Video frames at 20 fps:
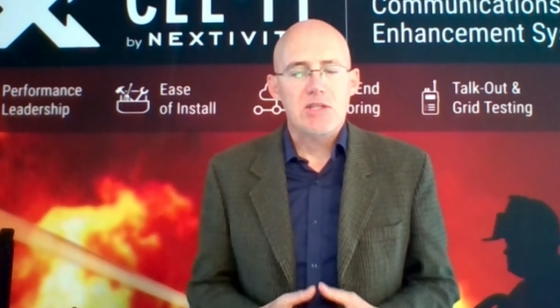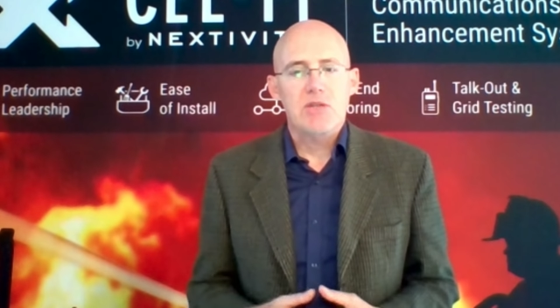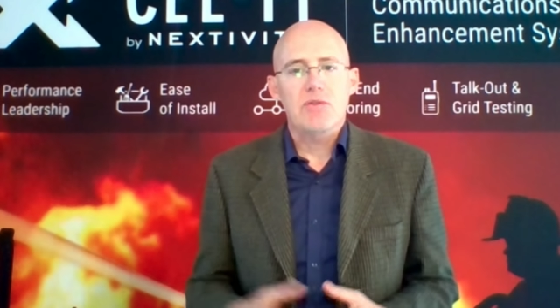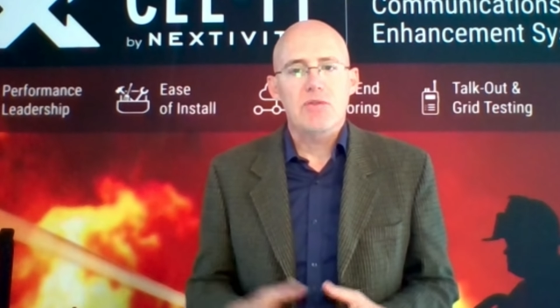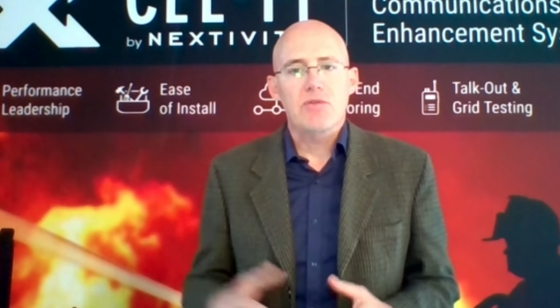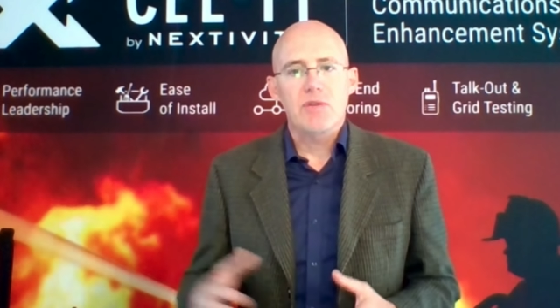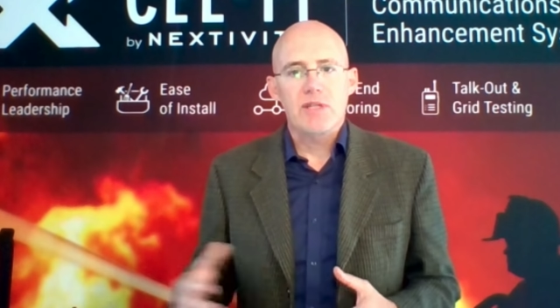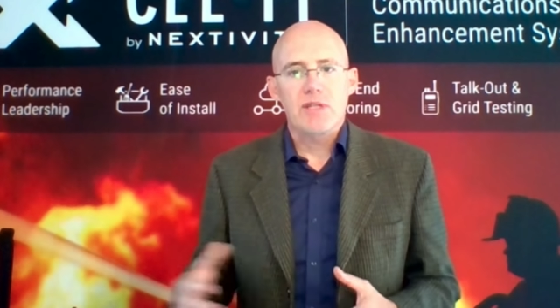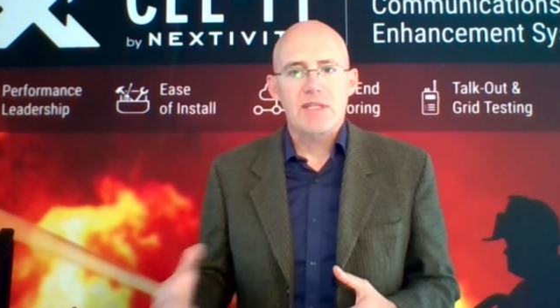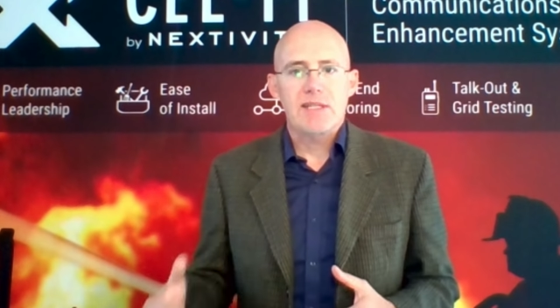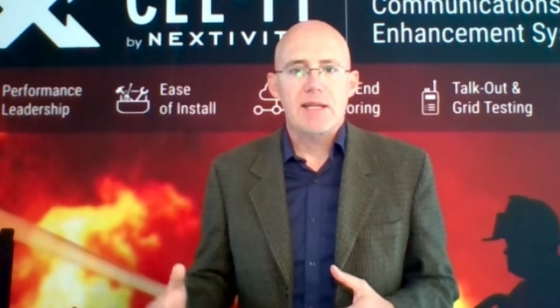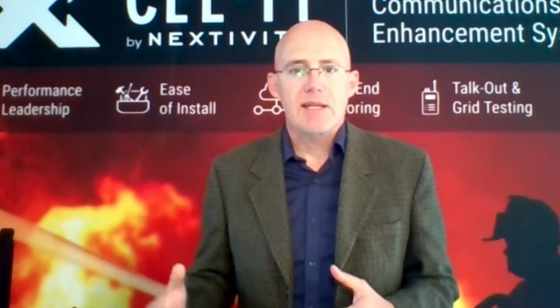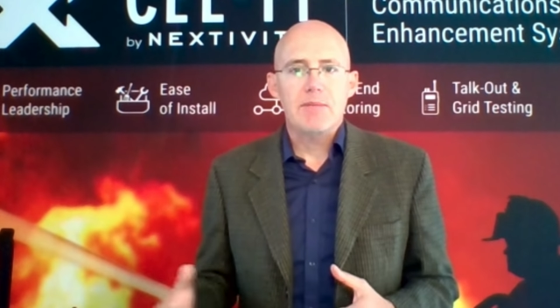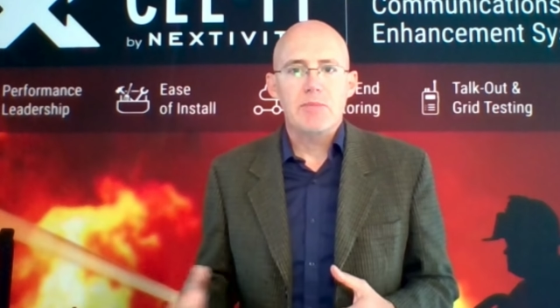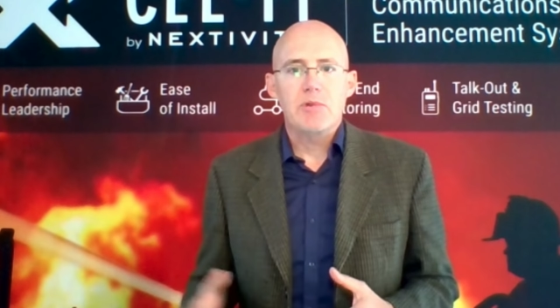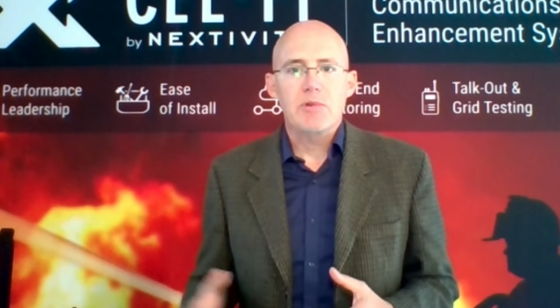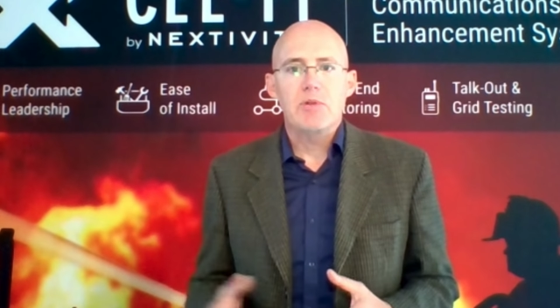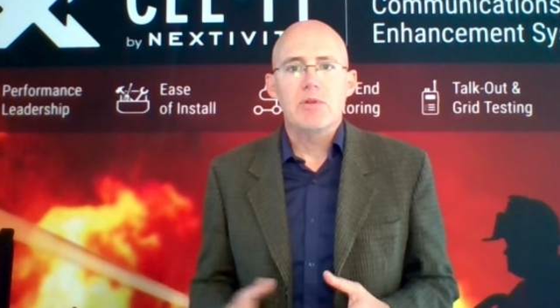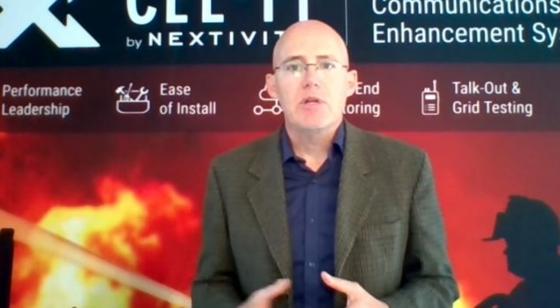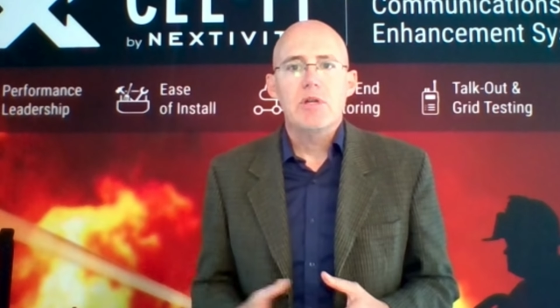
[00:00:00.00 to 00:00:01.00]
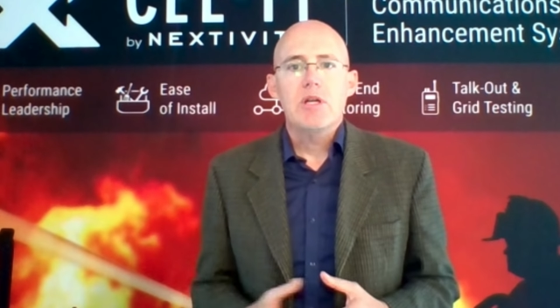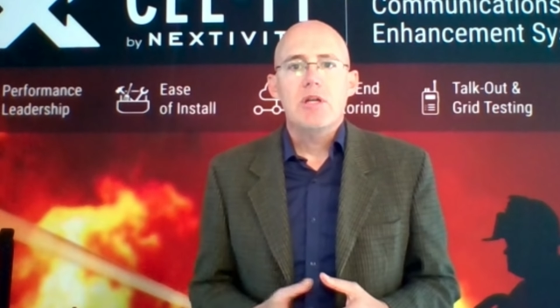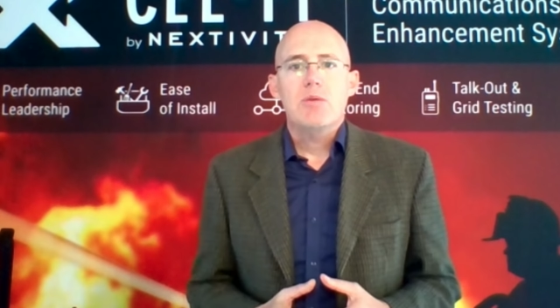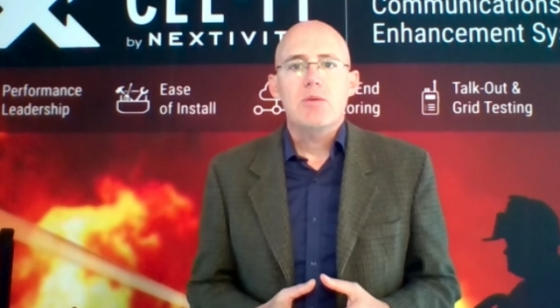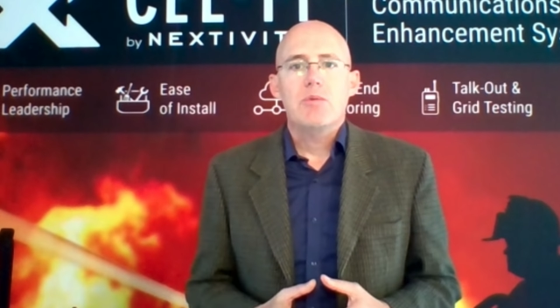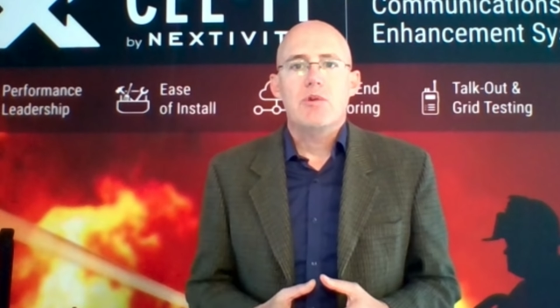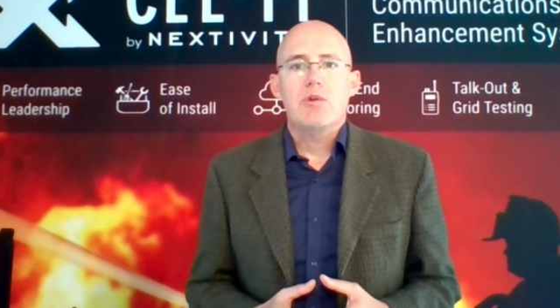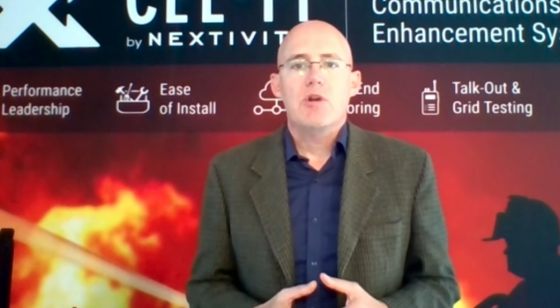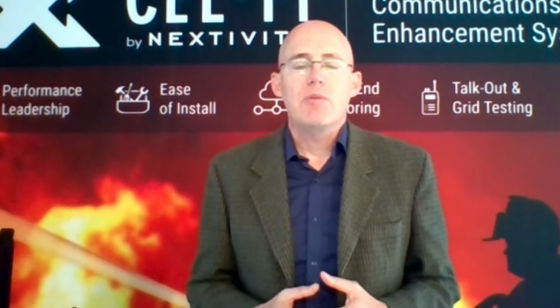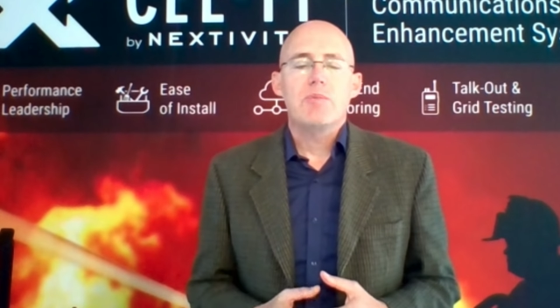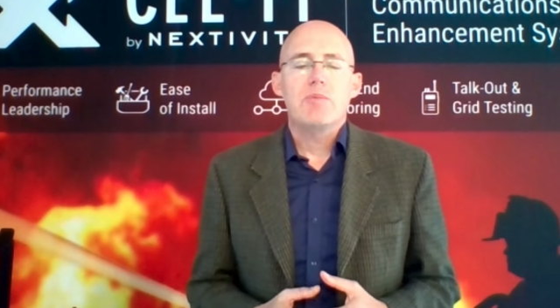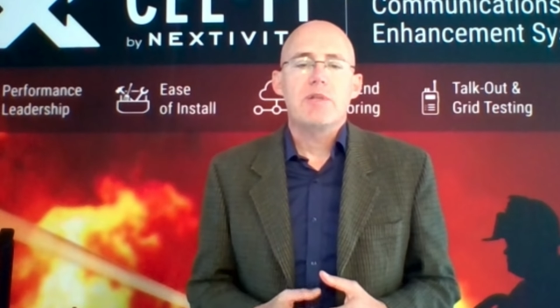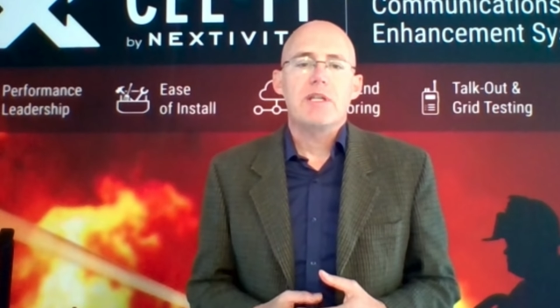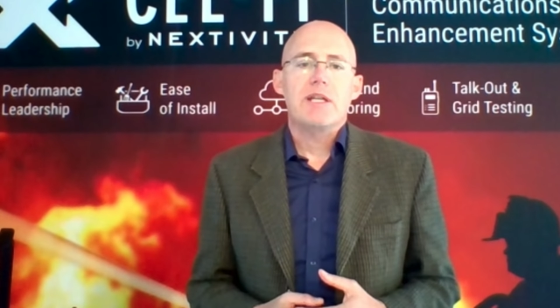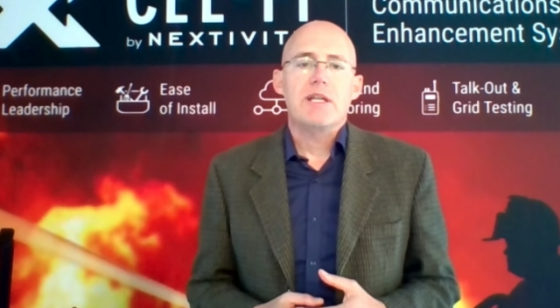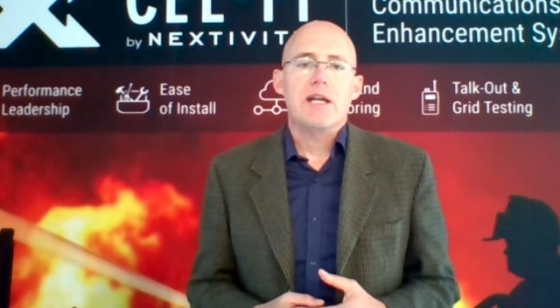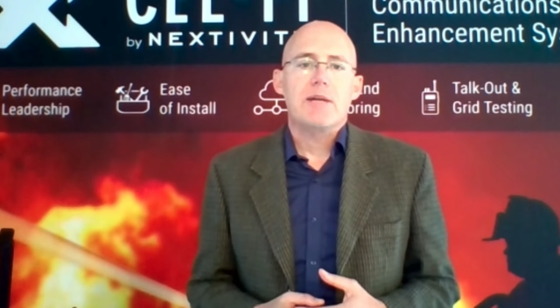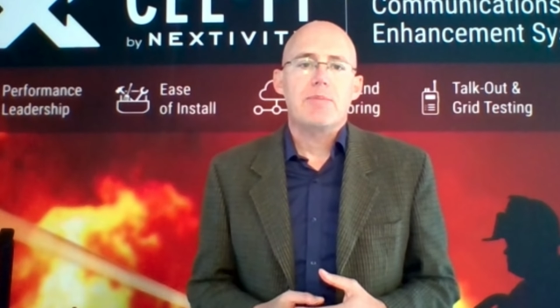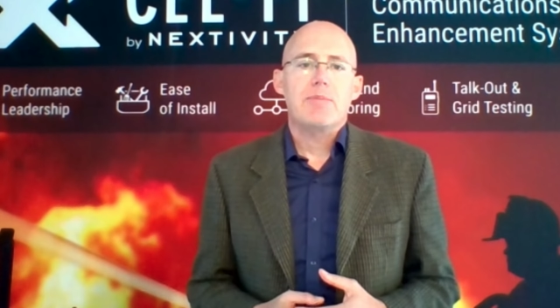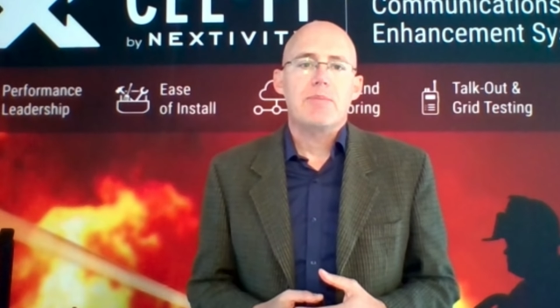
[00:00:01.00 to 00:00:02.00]
So for example, we're
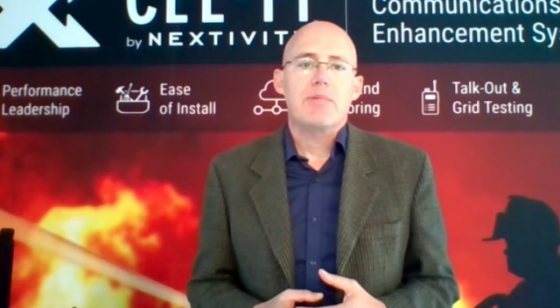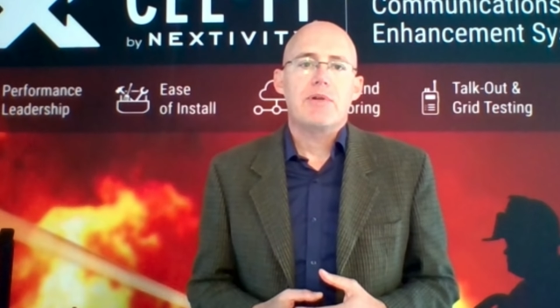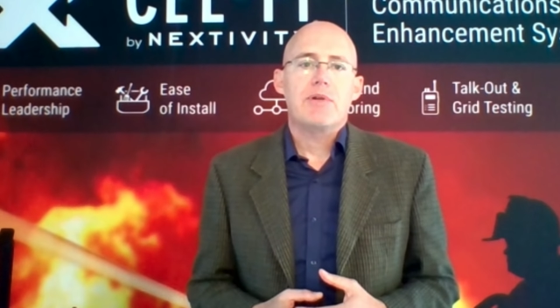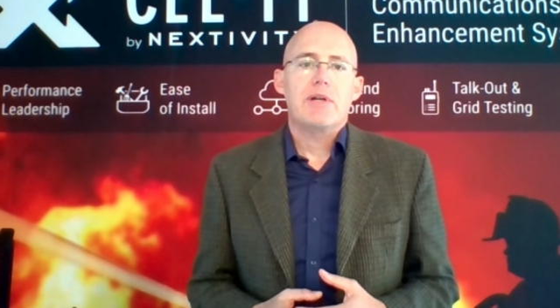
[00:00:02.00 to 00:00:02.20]
opening up